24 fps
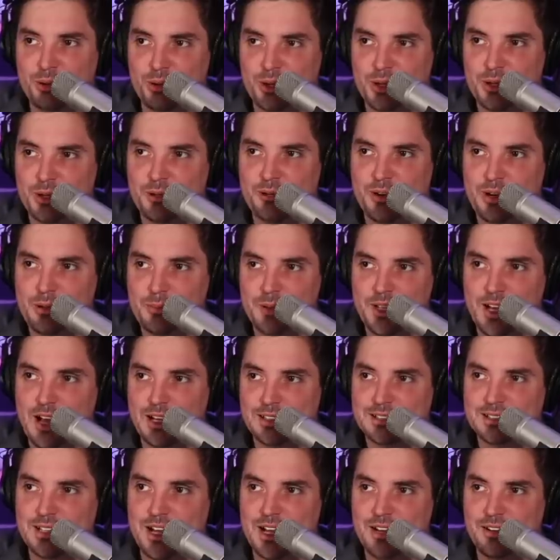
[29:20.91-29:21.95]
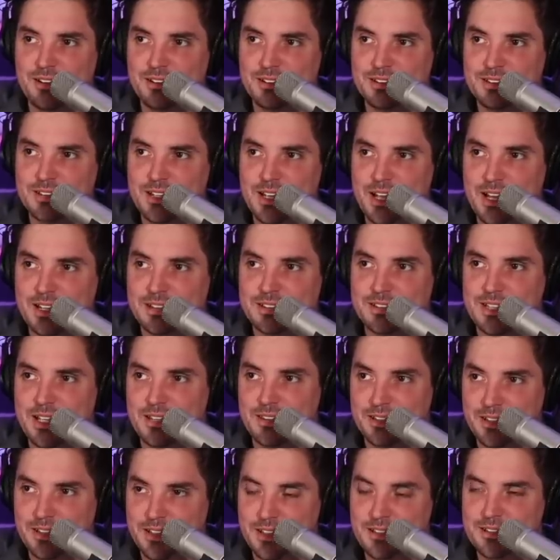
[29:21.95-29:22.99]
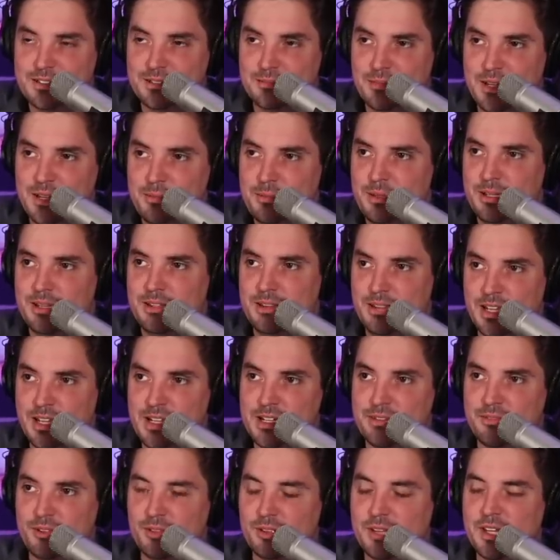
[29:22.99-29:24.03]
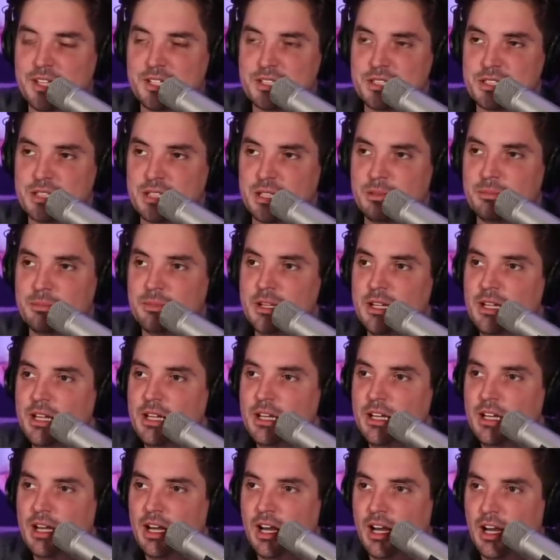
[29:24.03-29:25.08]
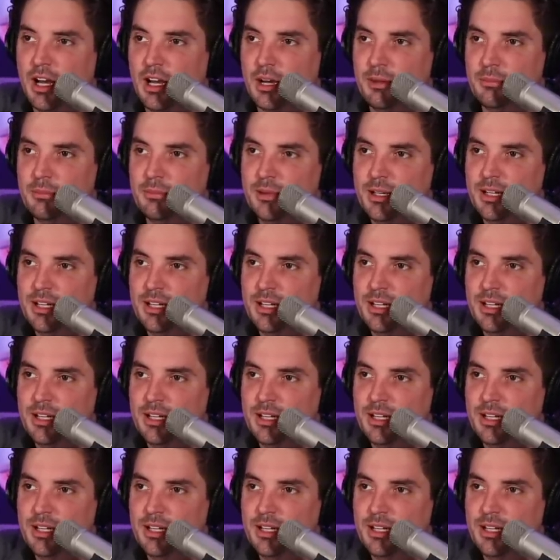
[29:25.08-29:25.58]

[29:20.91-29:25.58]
or incredibly hostile and tense and lead to maybe the end of a relationship. Um,